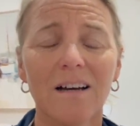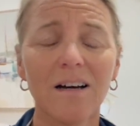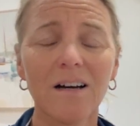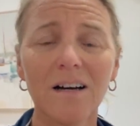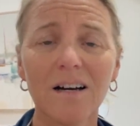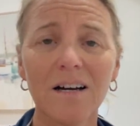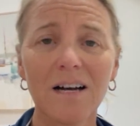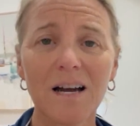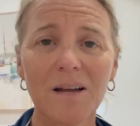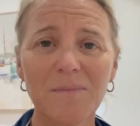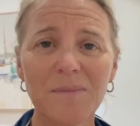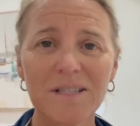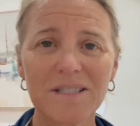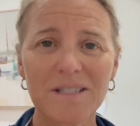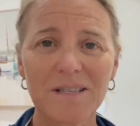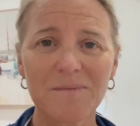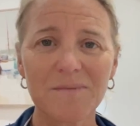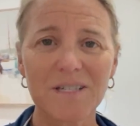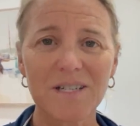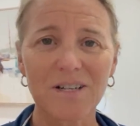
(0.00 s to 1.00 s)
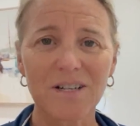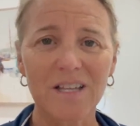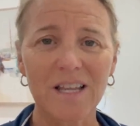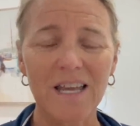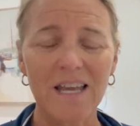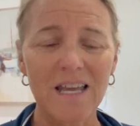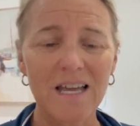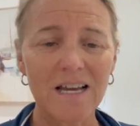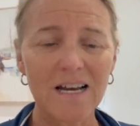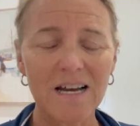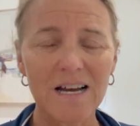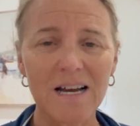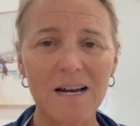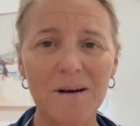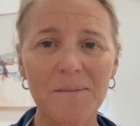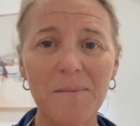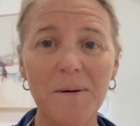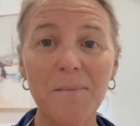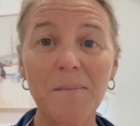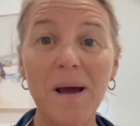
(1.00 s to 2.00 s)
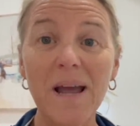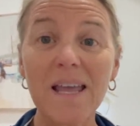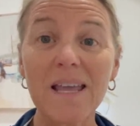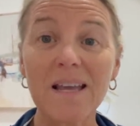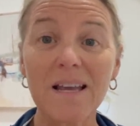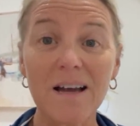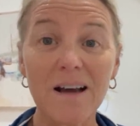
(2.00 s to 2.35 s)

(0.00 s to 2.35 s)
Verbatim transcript: I miss them dearly. Um, Mike